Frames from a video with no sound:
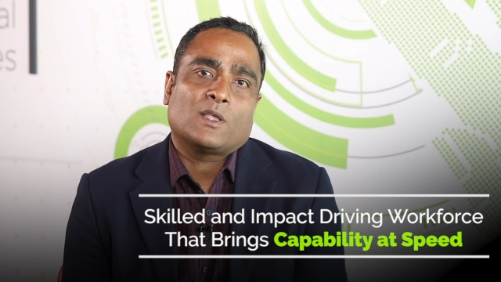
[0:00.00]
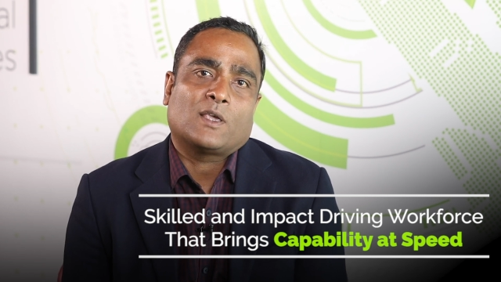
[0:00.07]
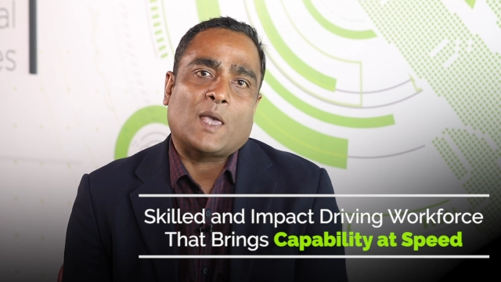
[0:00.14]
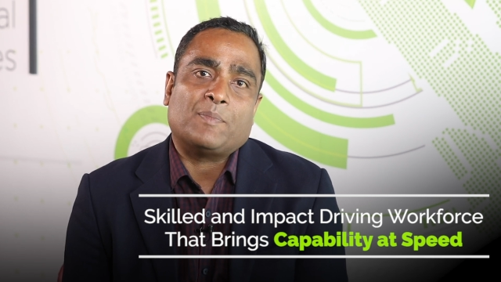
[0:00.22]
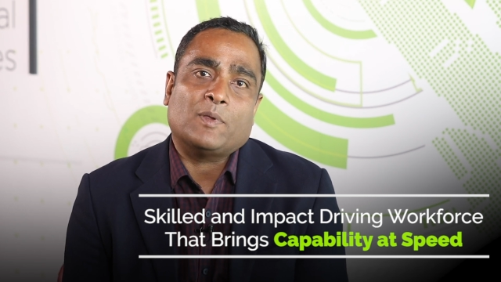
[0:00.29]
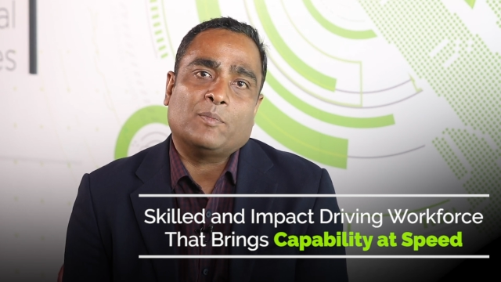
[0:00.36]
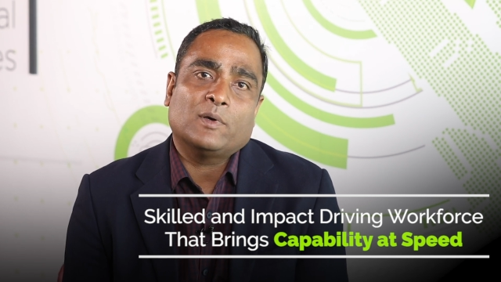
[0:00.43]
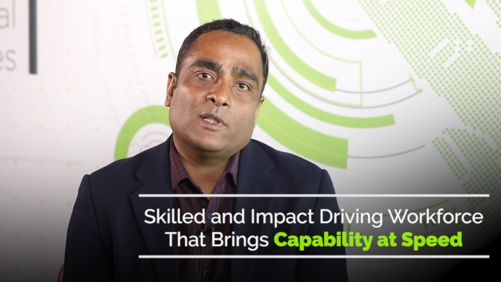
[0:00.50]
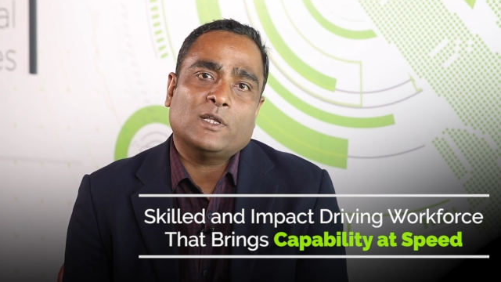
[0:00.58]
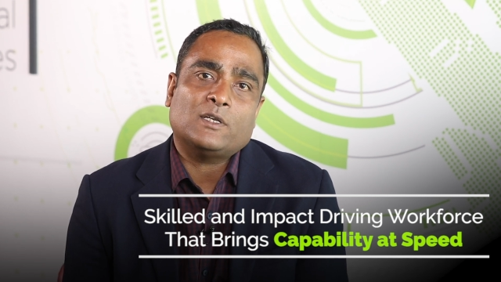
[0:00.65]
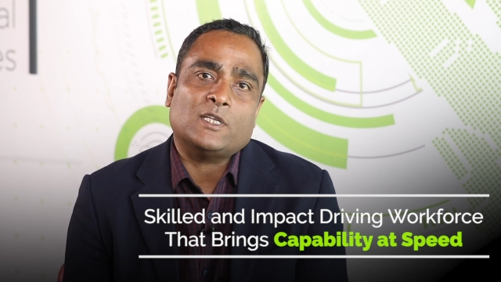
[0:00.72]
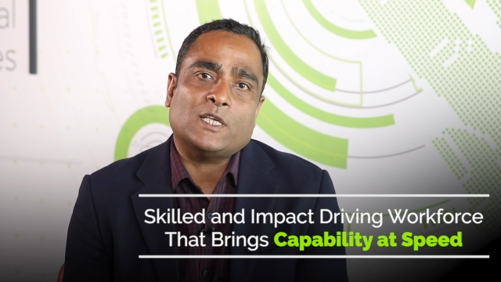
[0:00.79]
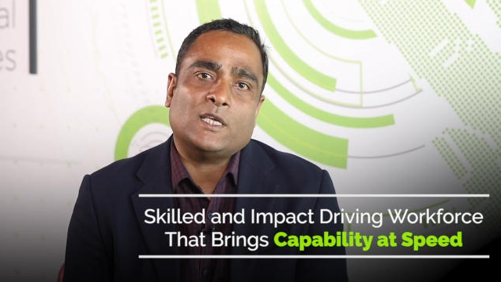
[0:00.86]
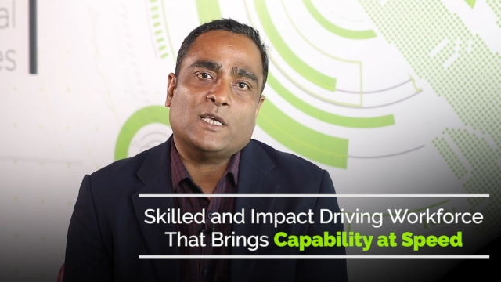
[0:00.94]

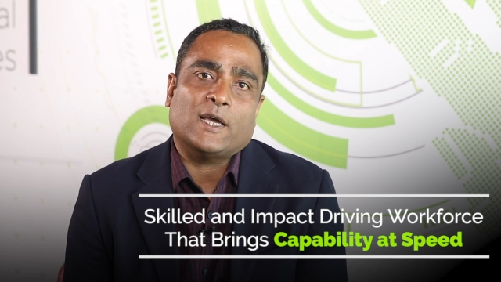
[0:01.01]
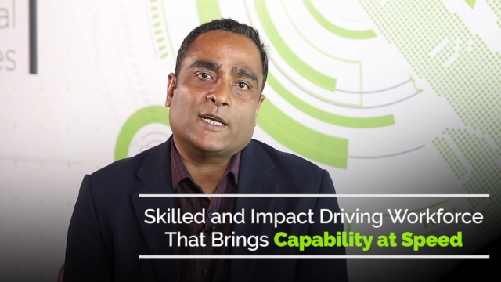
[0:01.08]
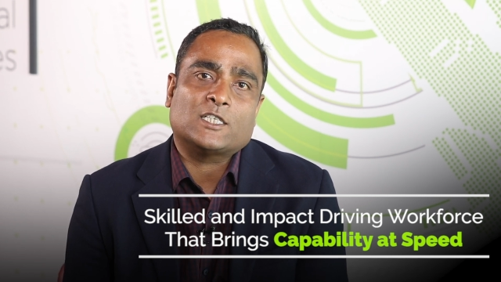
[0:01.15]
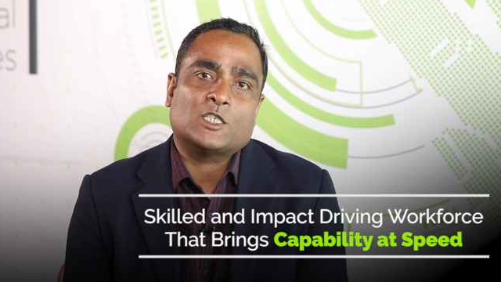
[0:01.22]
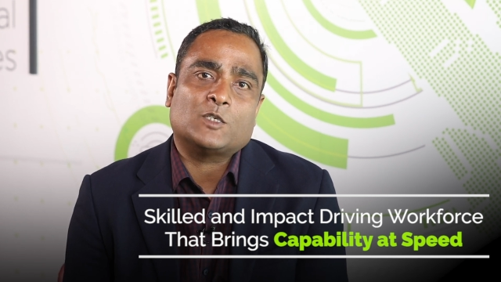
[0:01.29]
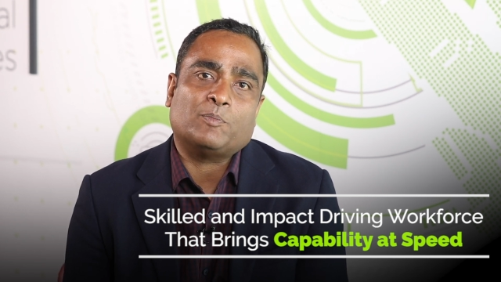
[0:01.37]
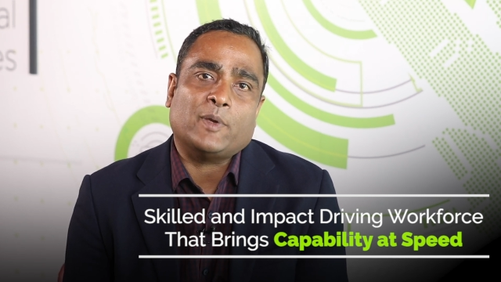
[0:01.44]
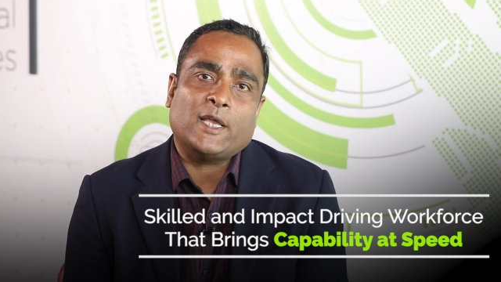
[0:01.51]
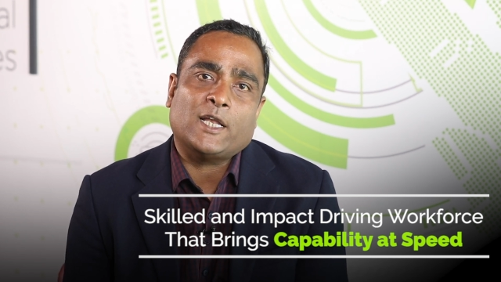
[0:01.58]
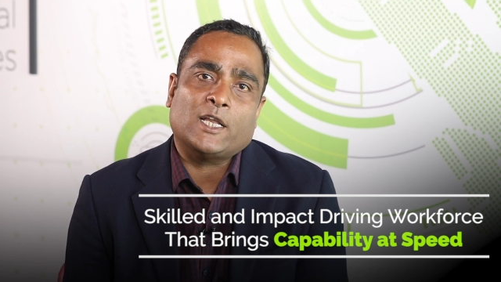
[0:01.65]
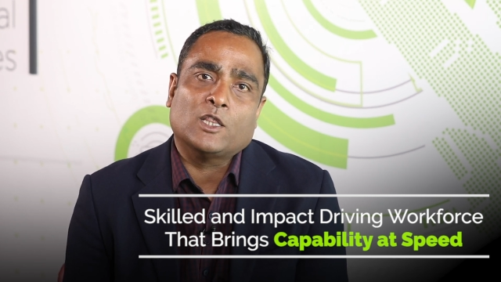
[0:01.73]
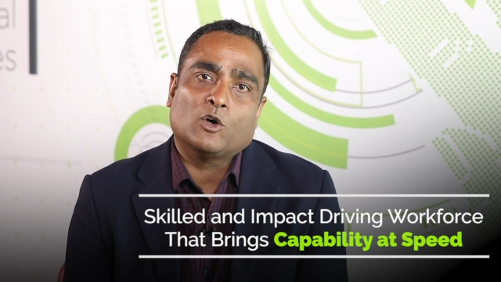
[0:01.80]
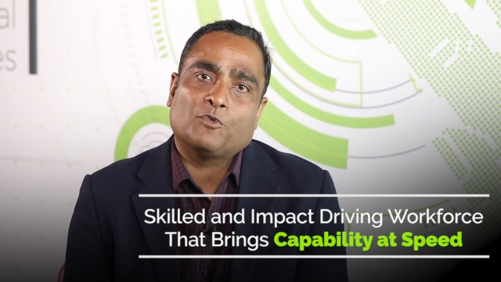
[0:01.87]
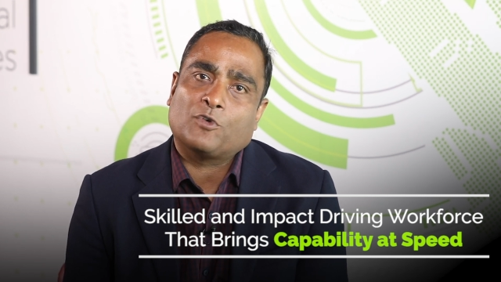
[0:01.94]
capability at speed,
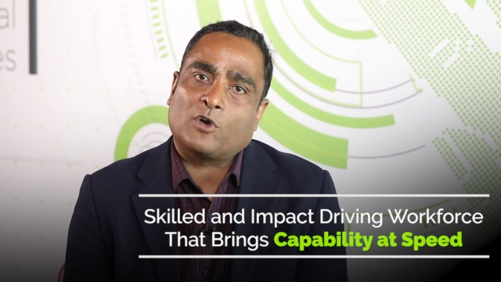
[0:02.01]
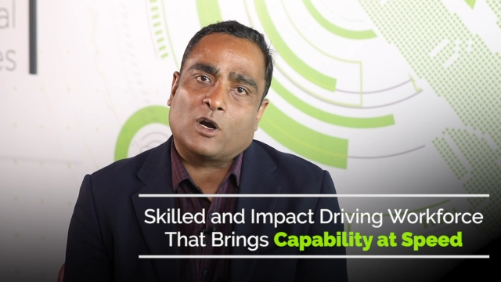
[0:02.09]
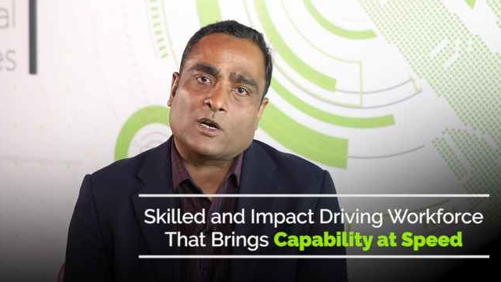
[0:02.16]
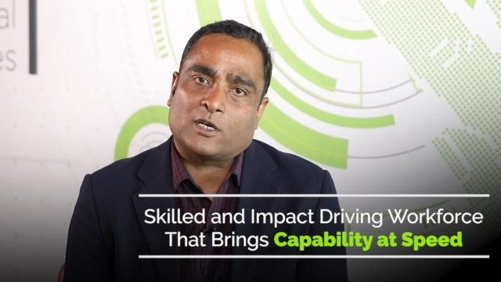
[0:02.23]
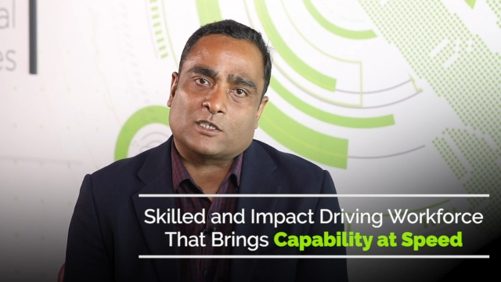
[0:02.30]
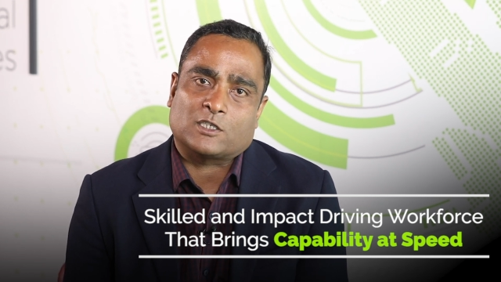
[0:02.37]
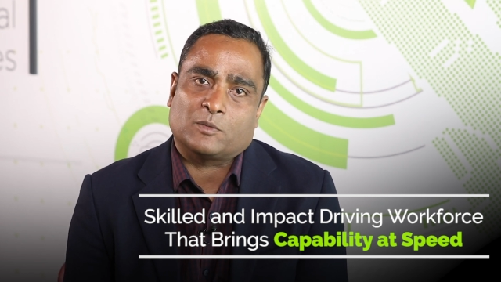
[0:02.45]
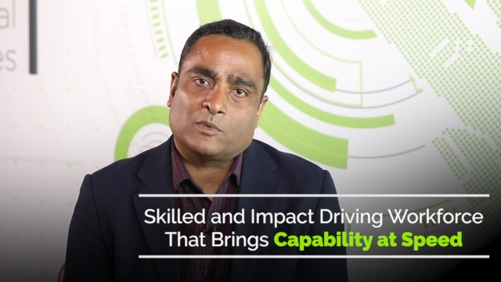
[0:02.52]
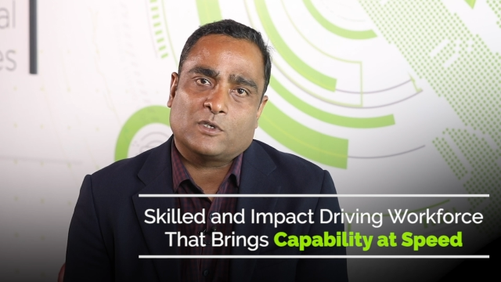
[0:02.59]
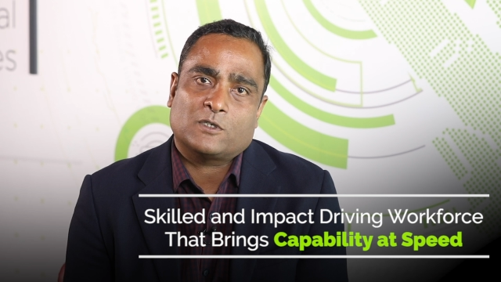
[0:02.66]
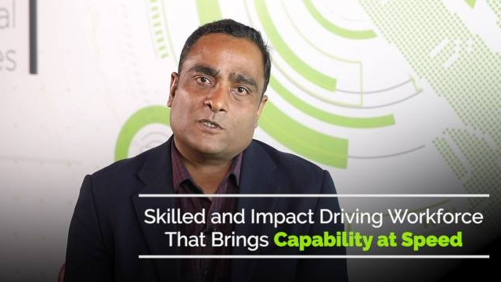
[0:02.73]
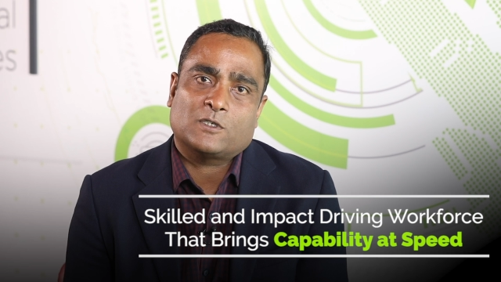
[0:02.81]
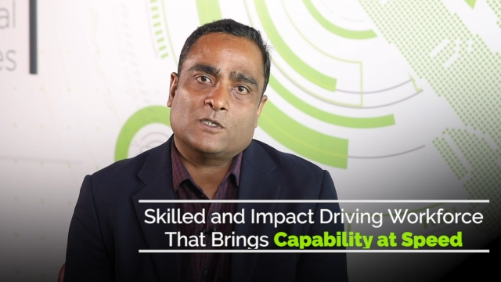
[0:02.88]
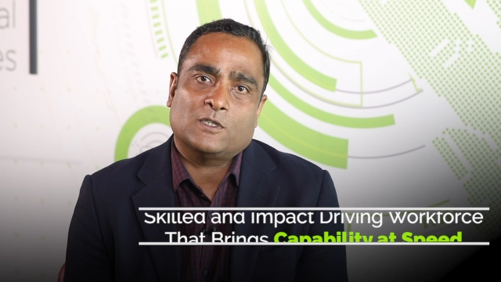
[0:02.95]
you know, for our
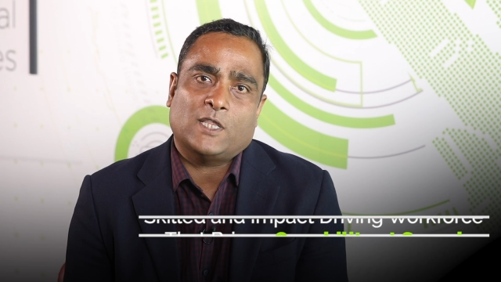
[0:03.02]
customers.